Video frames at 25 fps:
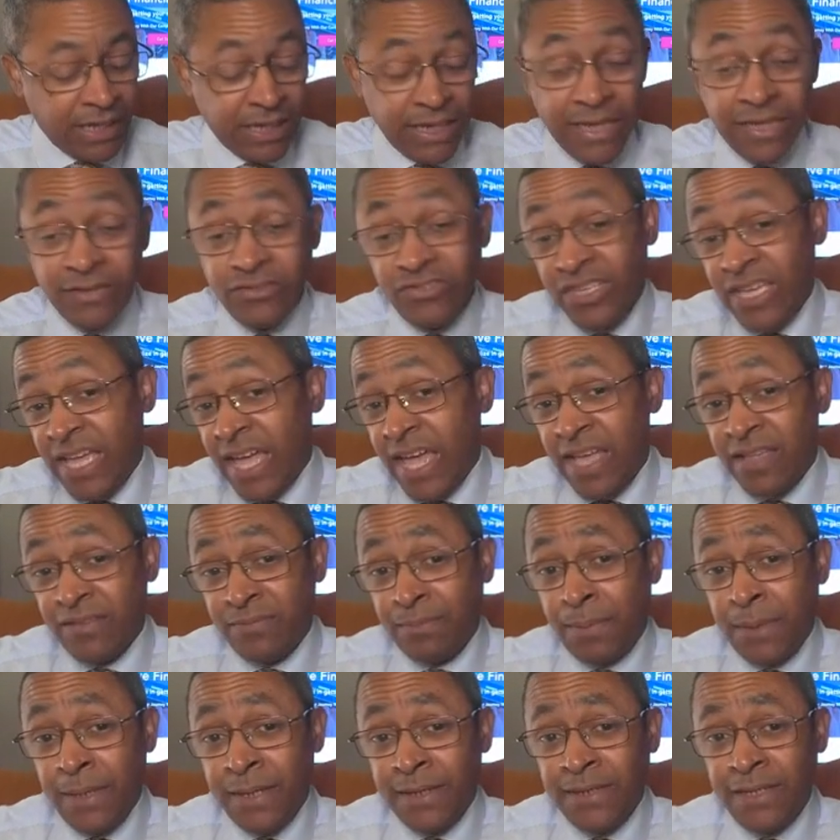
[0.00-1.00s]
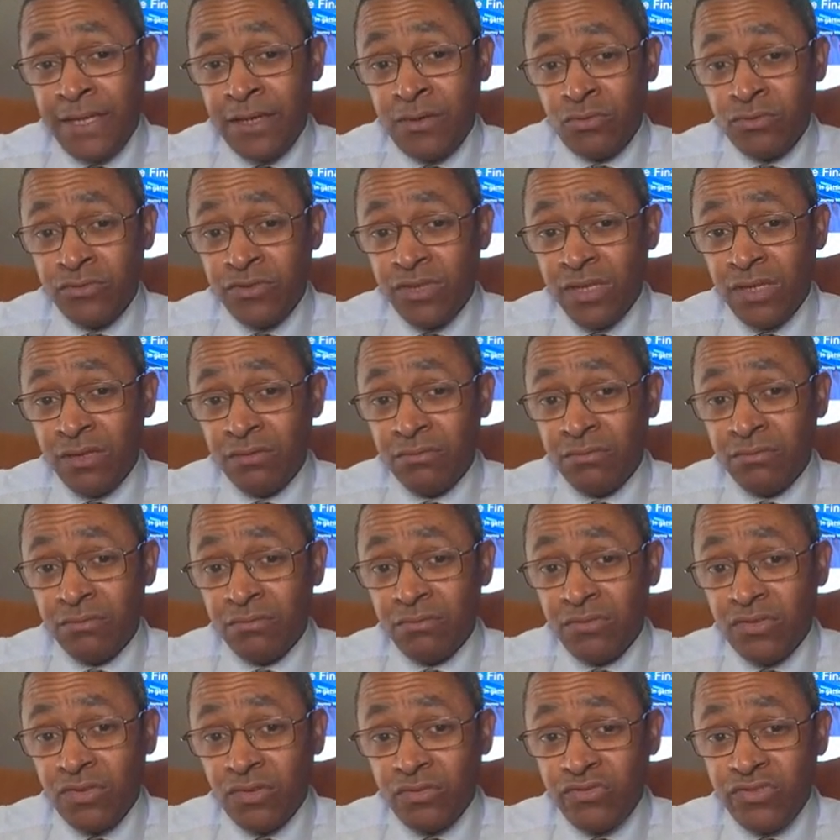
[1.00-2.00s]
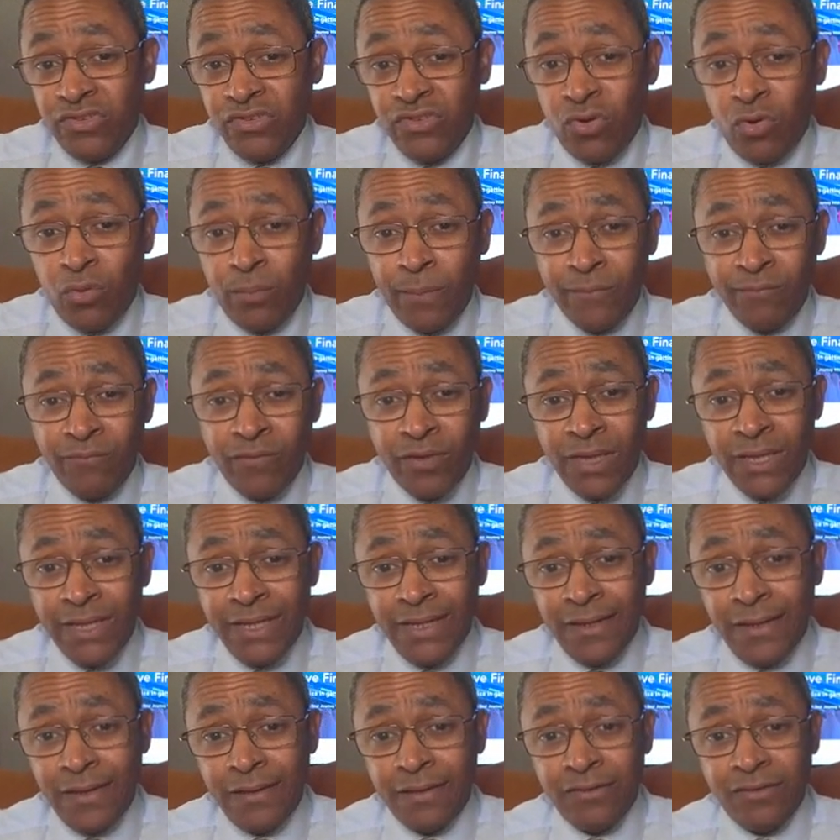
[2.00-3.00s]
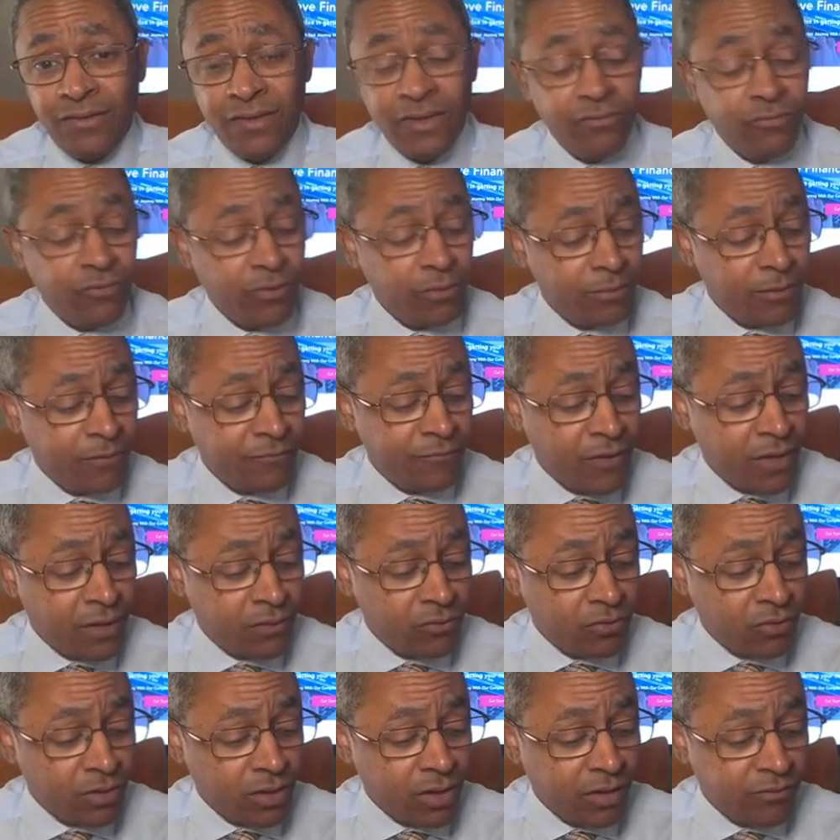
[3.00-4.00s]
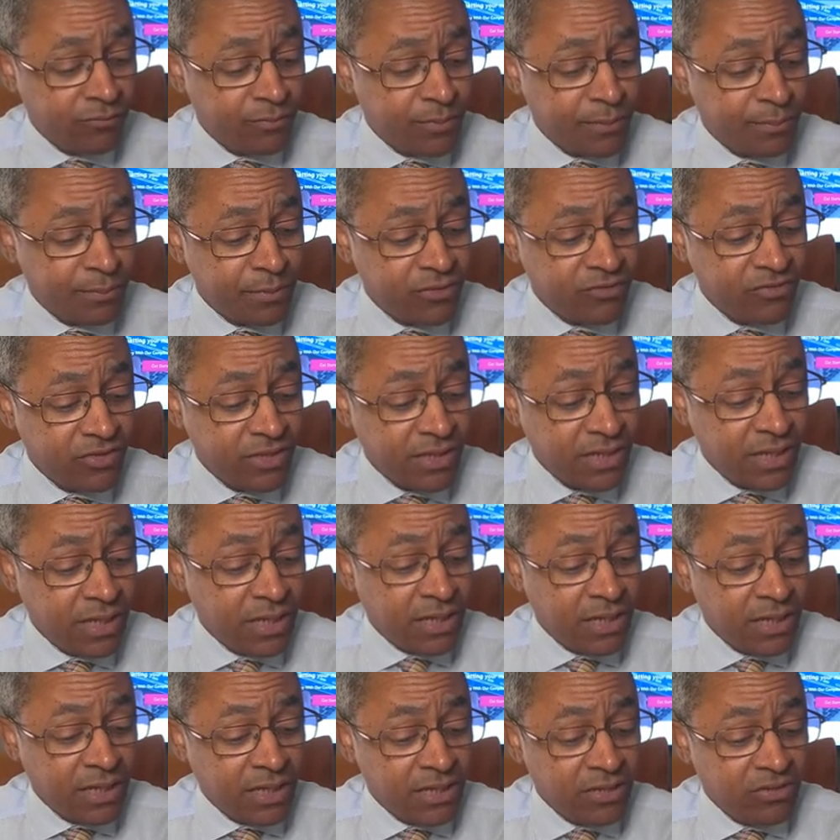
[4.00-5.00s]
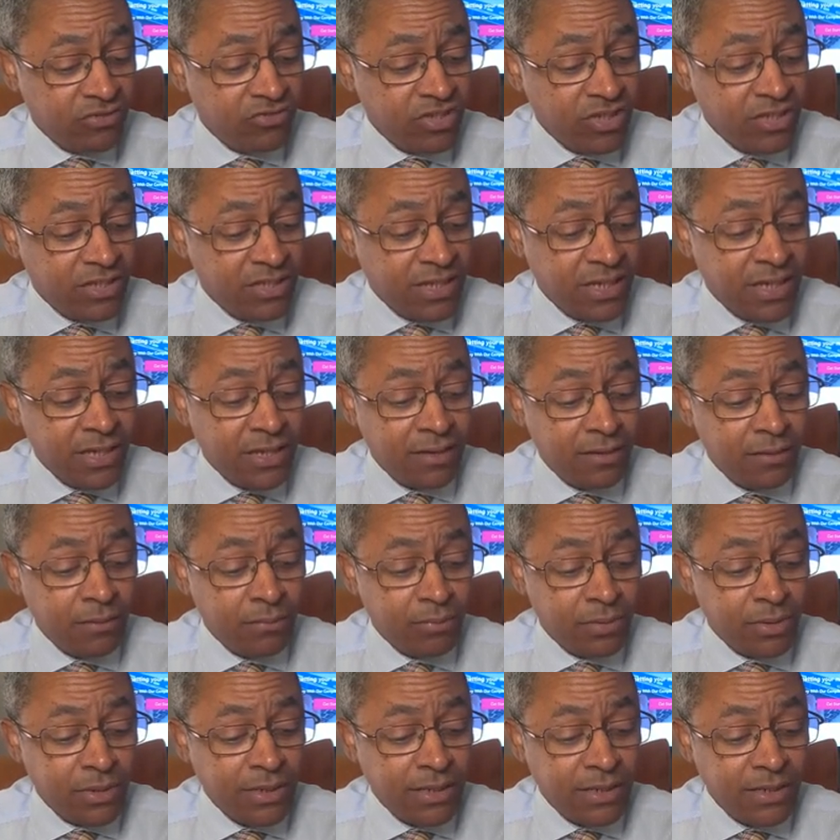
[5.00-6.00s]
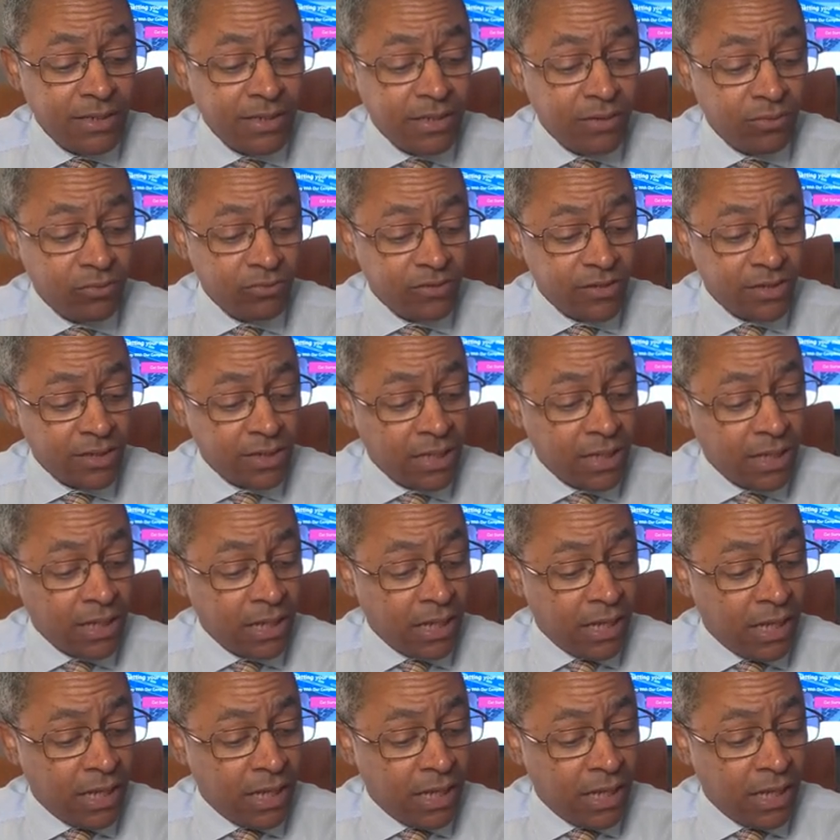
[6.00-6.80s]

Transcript: And she has pled guilty. So she's hoping for leniency from the federal government, but she she did plead guilty.